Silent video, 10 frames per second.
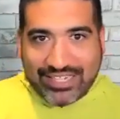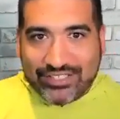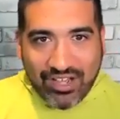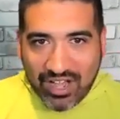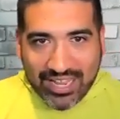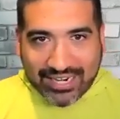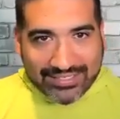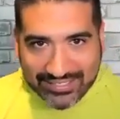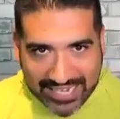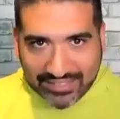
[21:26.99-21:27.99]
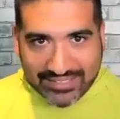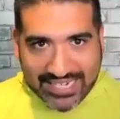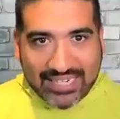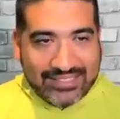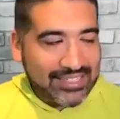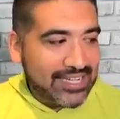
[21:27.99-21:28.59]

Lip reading: It's not like a sales tactic.